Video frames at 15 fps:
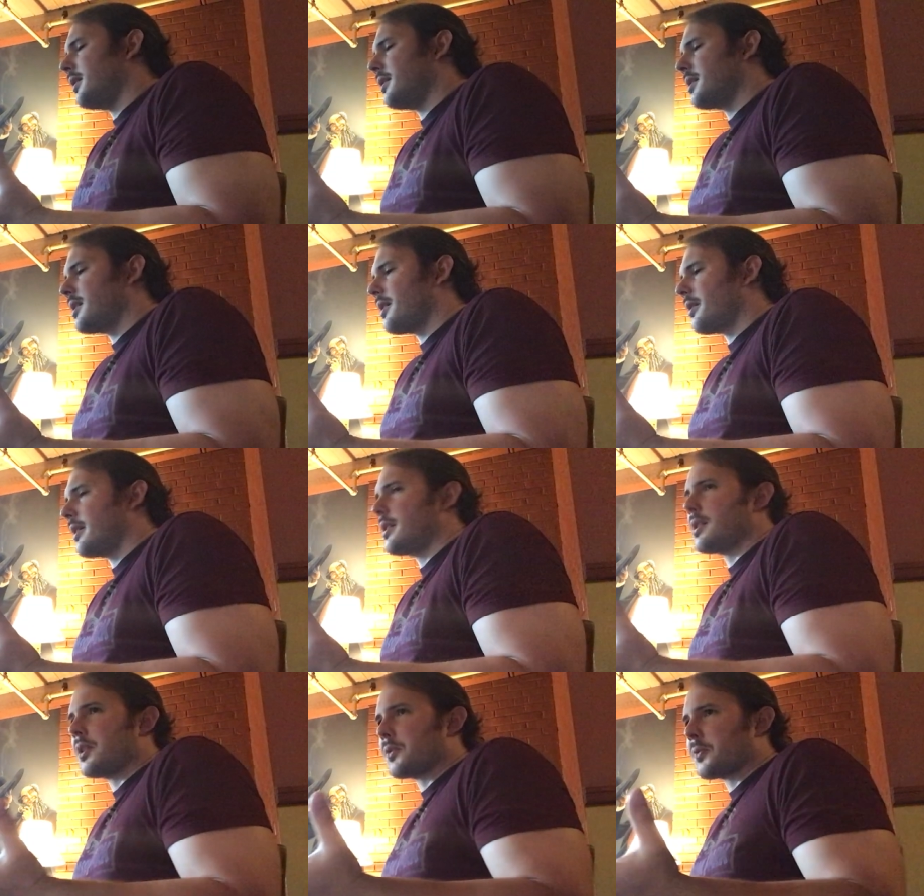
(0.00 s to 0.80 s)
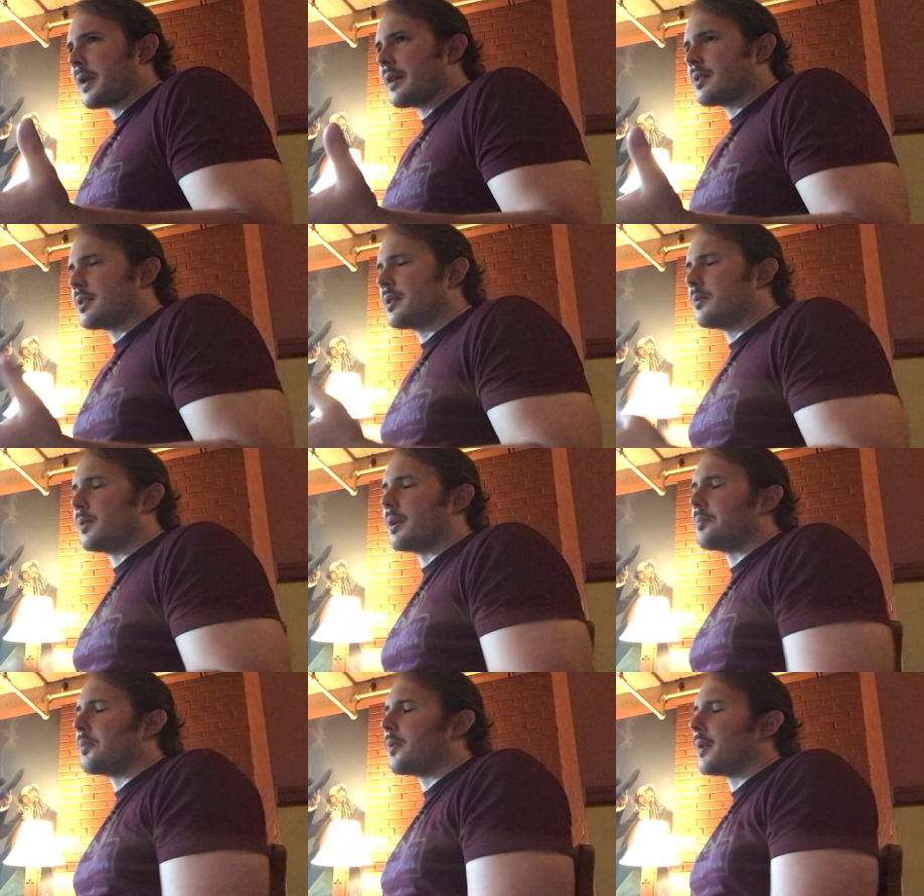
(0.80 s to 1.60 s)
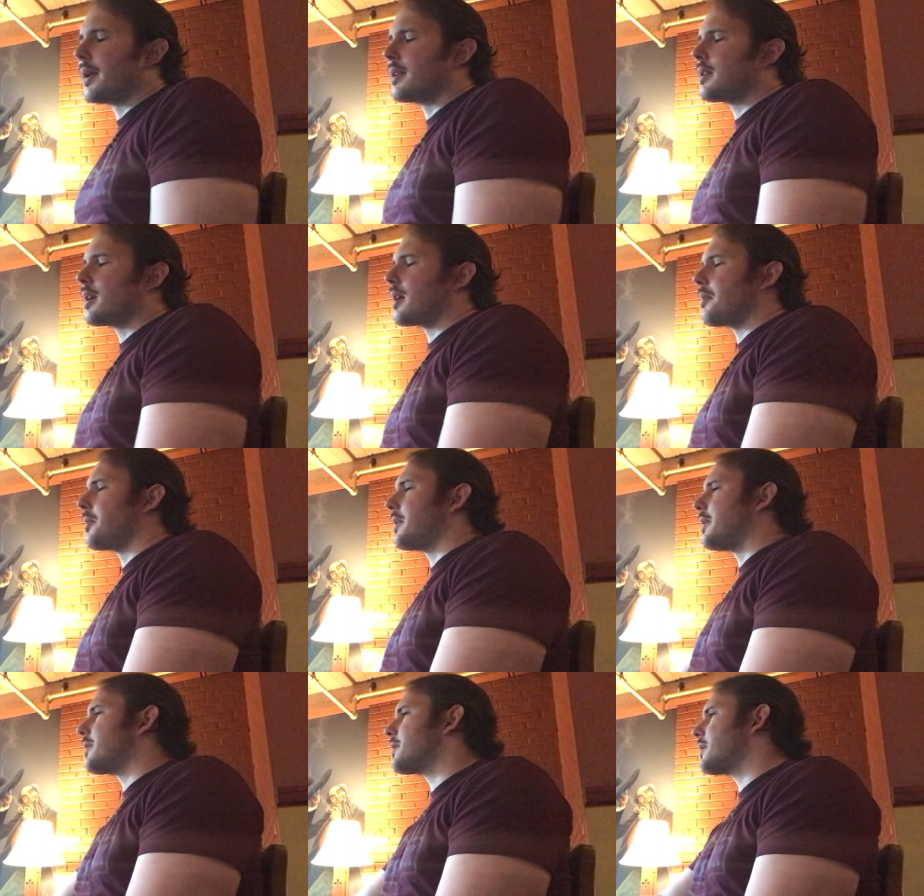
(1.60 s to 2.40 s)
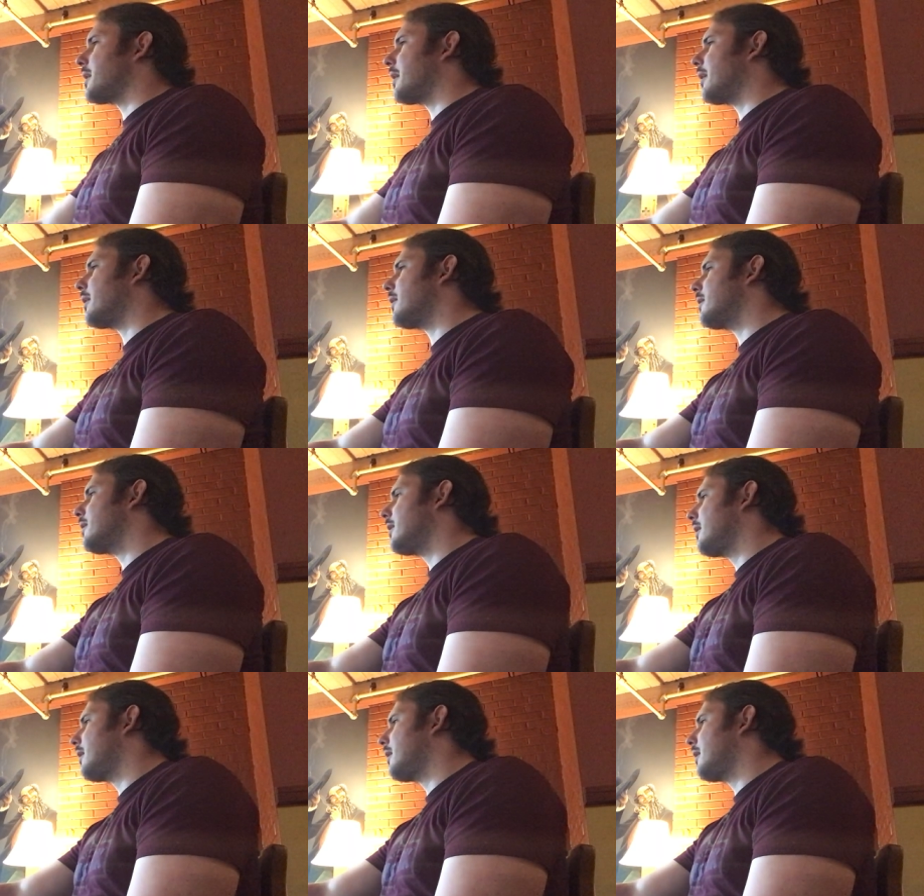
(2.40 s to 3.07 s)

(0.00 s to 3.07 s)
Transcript: did a series on rest at one point a couple of years ago